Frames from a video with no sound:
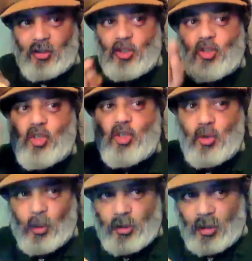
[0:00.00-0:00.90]
the
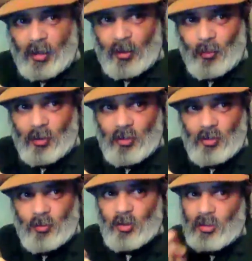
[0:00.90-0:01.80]
doer's
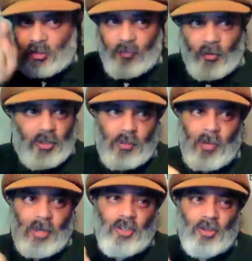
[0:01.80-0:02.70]
language, because let's face it,
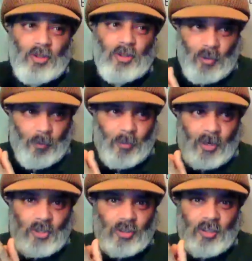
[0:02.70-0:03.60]
many doers are
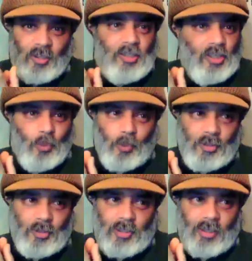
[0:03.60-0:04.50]
impatient and they don't want
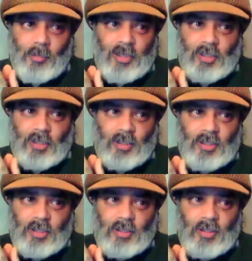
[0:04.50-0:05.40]
to sit in
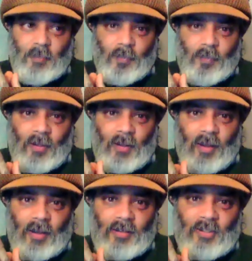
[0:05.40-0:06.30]
meetings
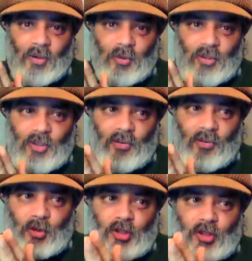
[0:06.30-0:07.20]
and so on and so
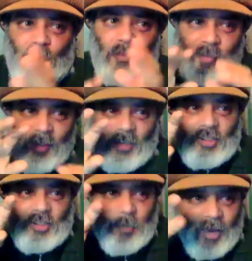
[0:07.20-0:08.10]
forth. So
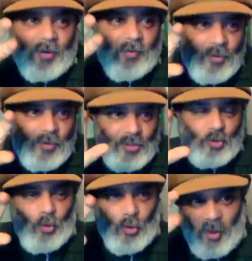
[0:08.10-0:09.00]
it's about, it's
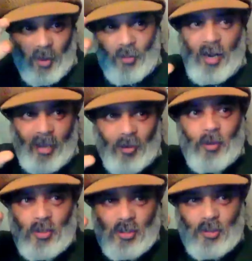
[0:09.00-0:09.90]
all about the
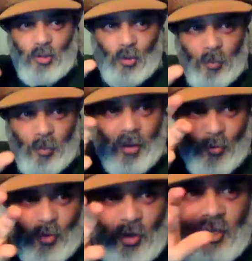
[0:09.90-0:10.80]
language. It's all about
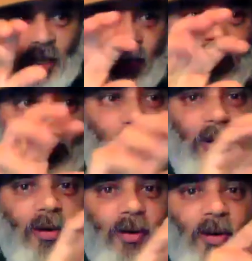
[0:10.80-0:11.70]
really getting
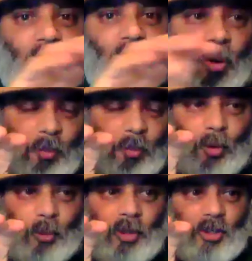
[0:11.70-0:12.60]
everyone on
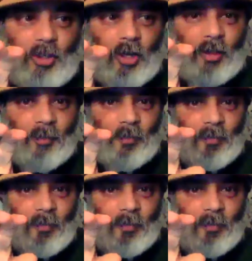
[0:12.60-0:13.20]
board with each other.